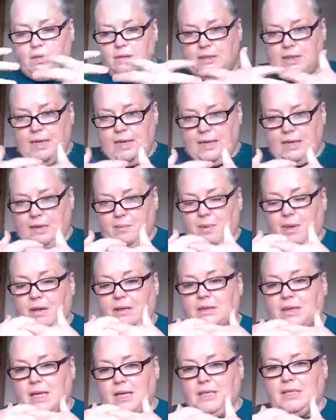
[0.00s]
think
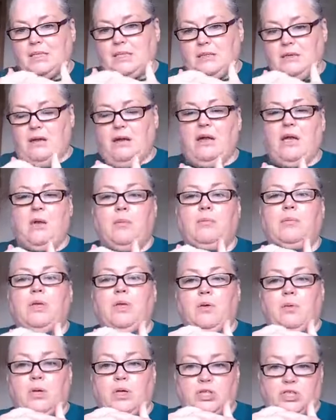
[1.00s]
about that's a time
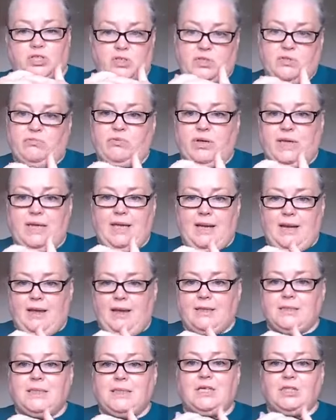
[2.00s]
you can just
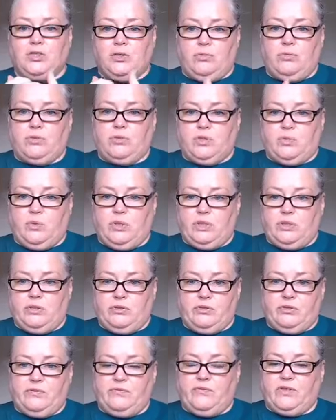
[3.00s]
reconnect and talk to one
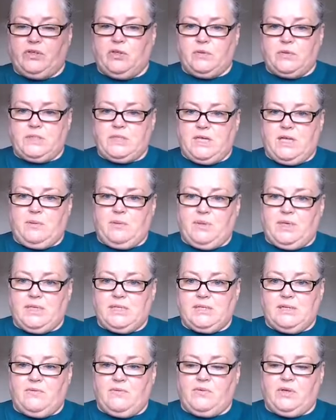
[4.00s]
another for those 10
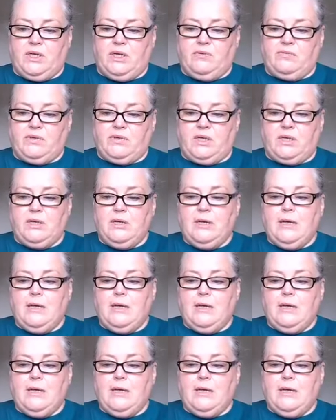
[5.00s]
minutes every evening.